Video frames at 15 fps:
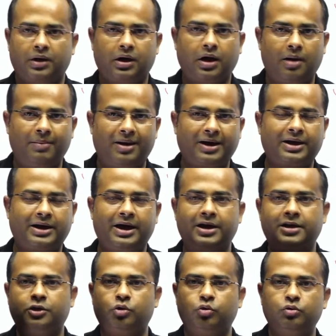Kamakhya
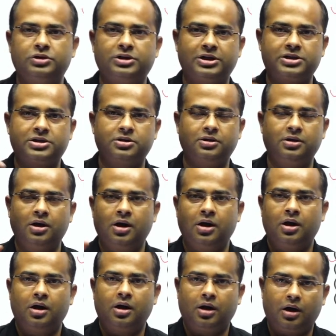and to just
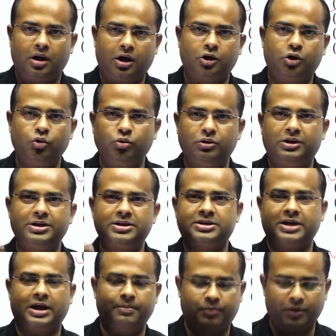do this
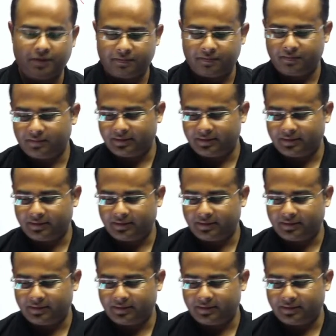type of